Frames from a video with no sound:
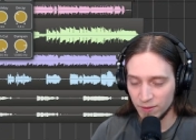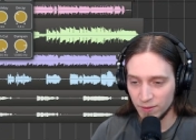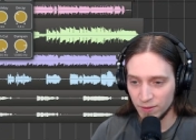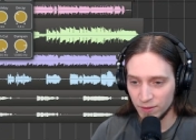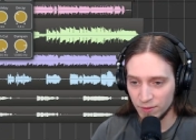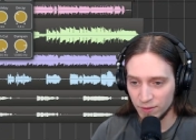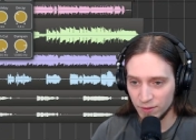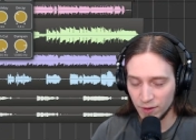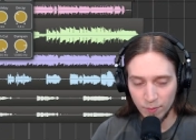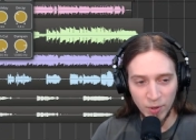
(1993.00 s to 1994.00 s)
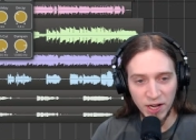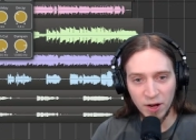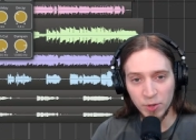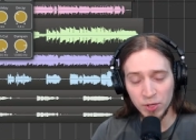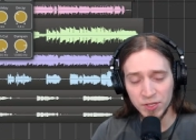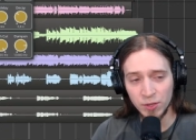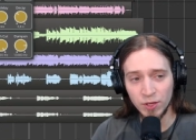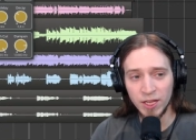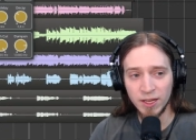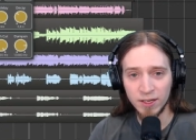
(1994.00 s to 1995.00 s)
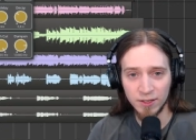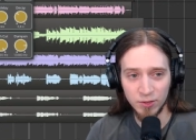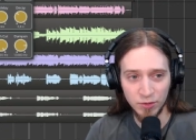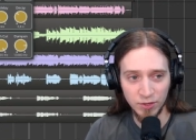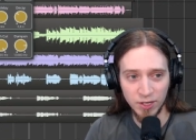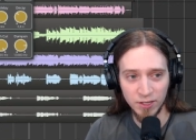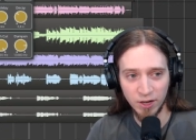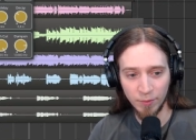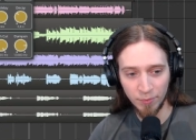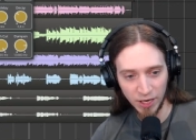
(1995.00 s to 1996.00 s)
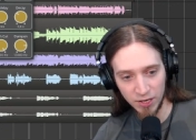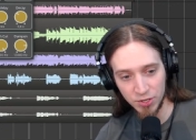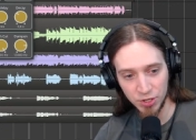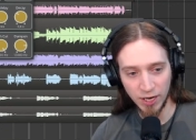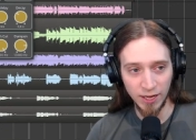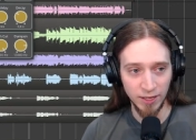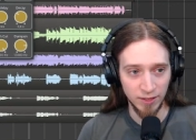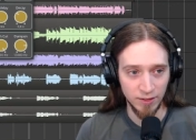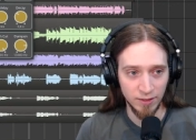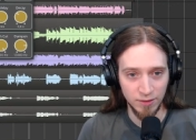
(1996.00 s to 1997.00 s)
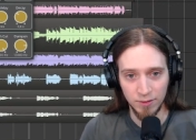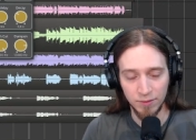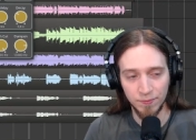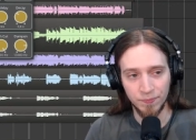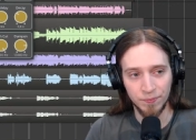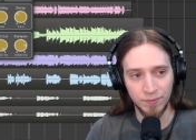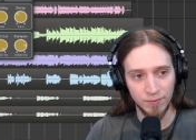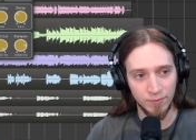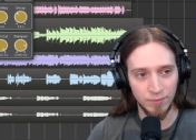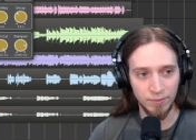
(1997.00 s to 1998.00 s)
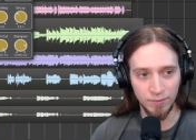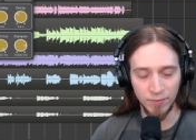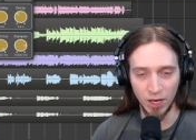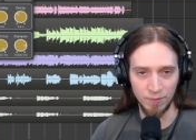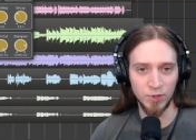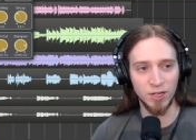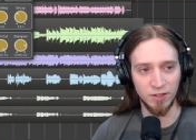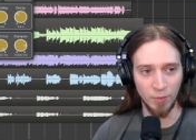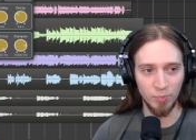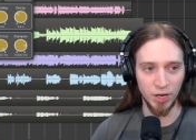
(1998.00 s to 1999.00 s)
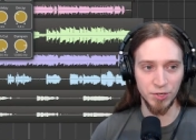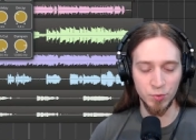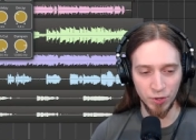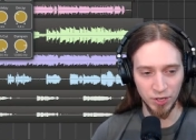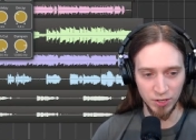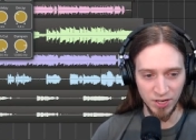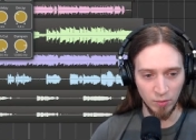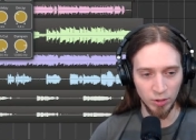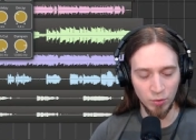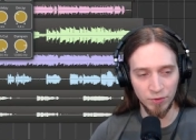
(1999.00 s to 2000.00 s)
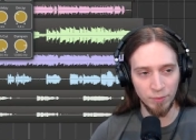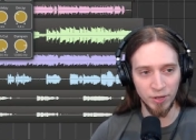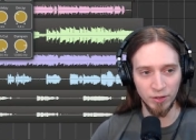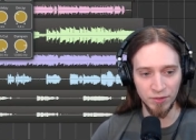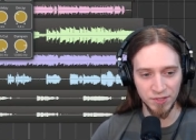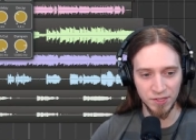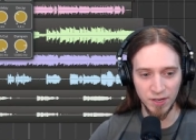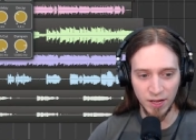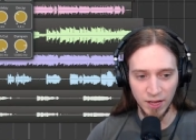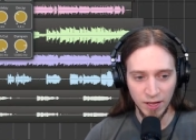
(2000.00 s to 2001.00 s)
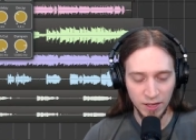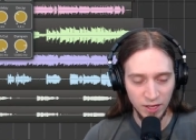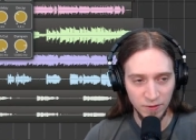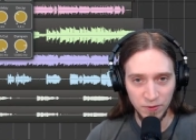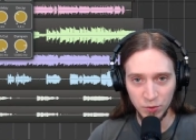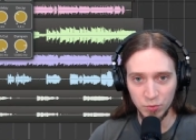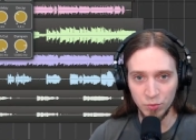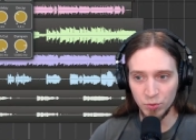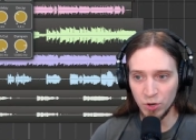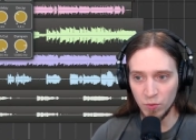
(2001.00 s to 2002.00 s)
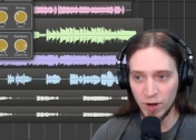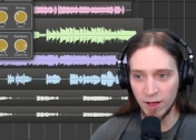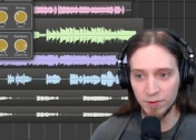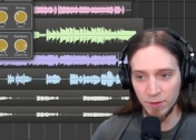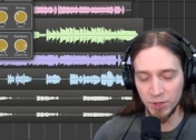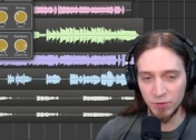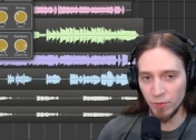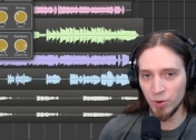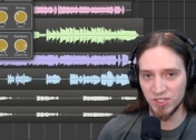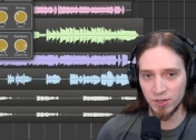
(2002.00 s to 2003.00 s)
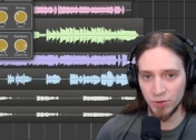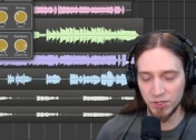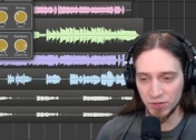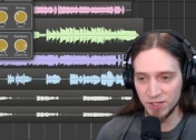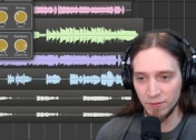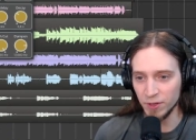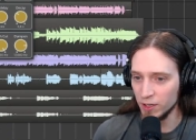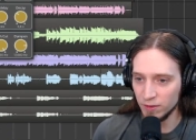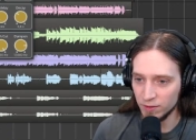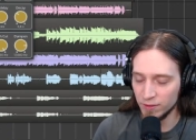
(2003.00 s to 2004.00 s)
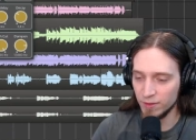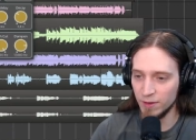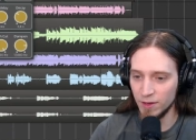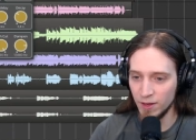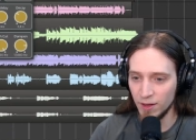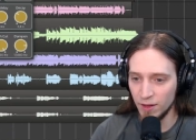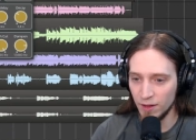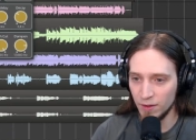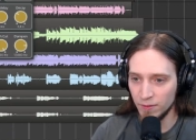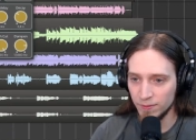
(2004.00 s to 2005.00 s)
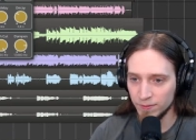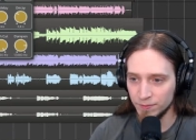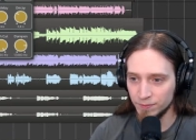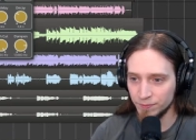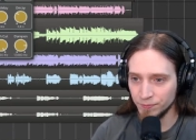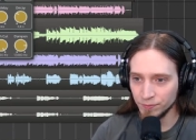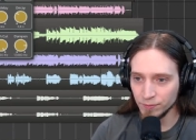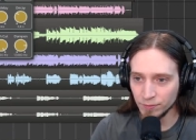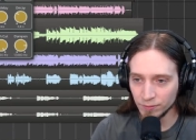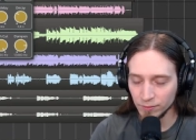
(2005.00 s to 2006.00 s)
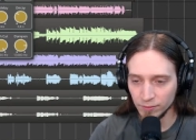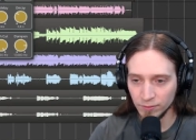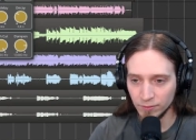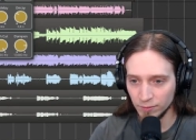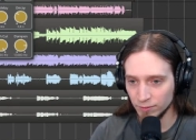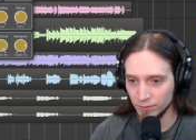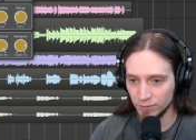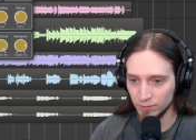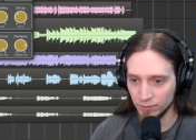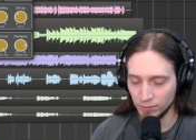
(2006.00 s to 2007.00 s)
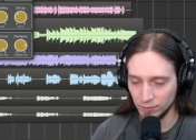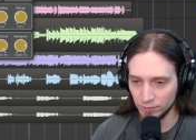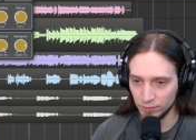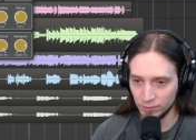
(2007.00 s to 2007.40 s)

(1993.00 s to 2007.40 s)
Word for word: I'm testing. But I will also link to the GitHub page and uh, yeah, the GitHub page where you can download the builds if you don't have them in the repositories or something. I'm testing reverbs again.